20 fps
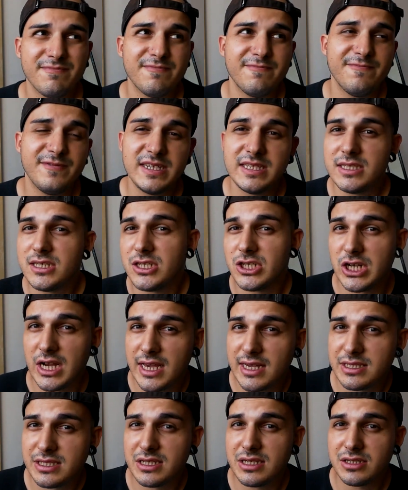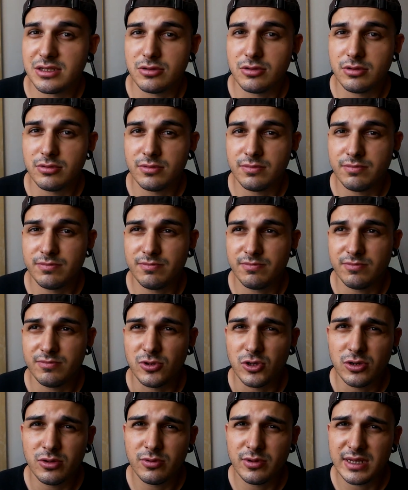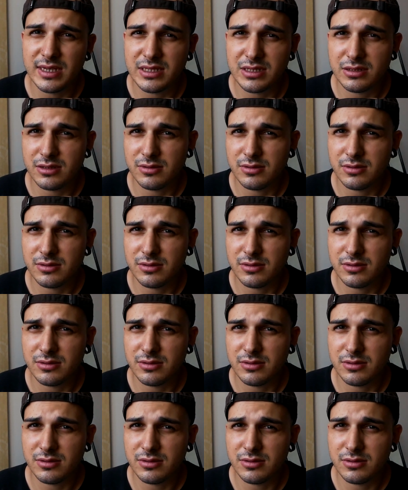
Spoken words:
vintage lenses always,